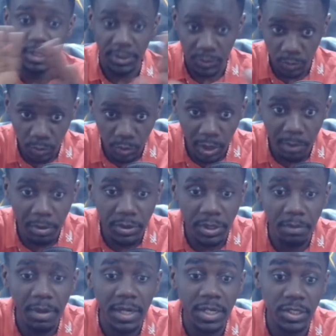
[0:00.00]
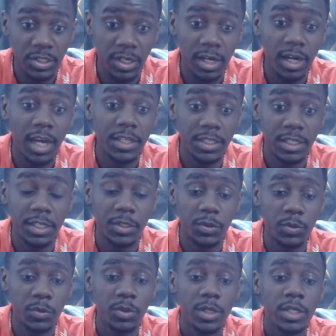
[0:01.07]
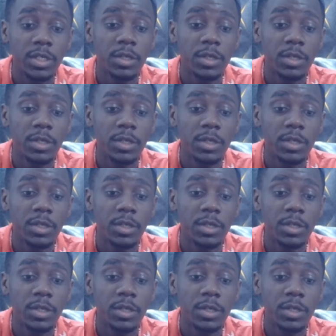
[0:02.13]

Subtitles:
It's not all about the manager. I tell you,